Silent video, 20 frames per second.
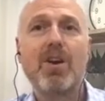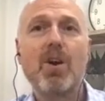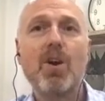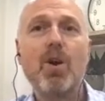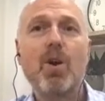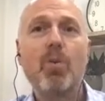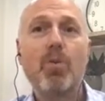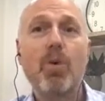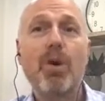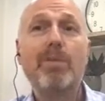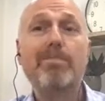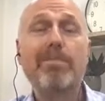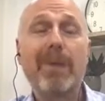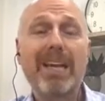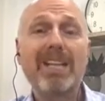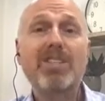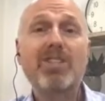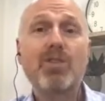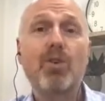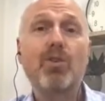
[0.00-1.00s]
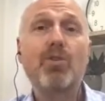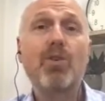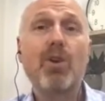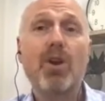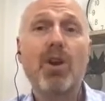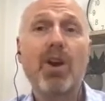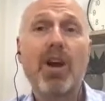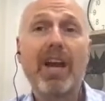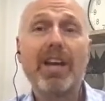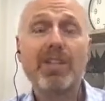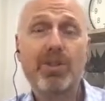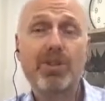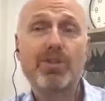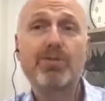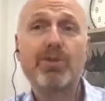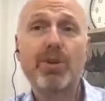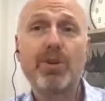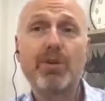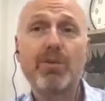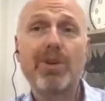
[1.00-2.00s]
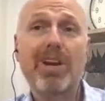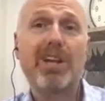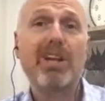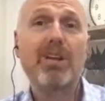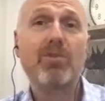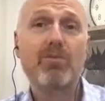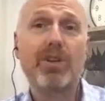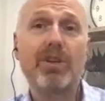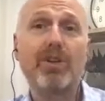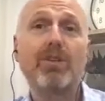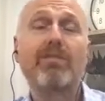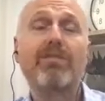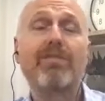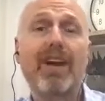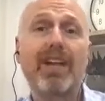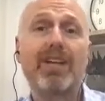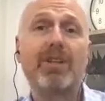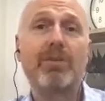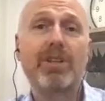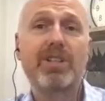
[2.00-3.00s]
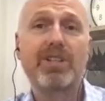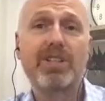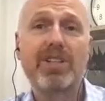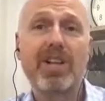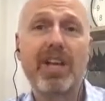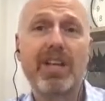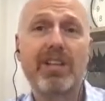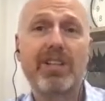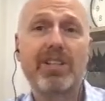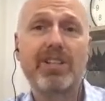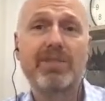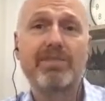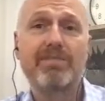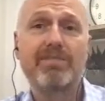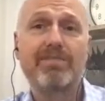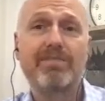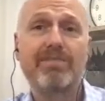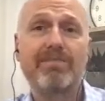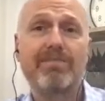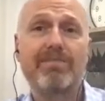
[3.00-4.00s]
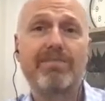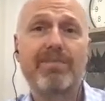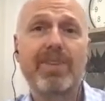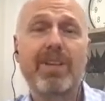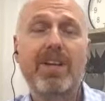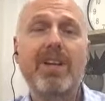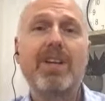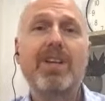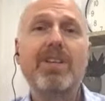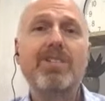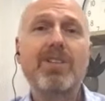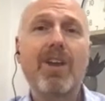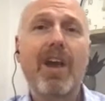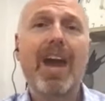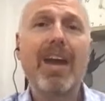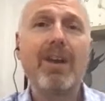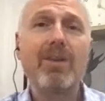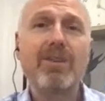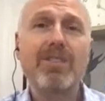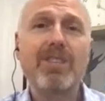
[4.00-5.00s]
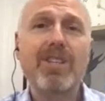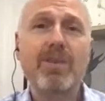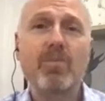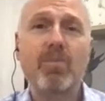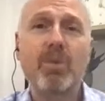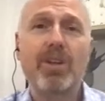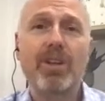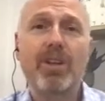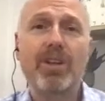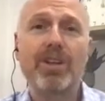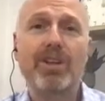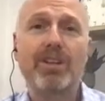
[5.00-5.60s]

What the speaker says: one based on a true and a real value exchange. So how does it work?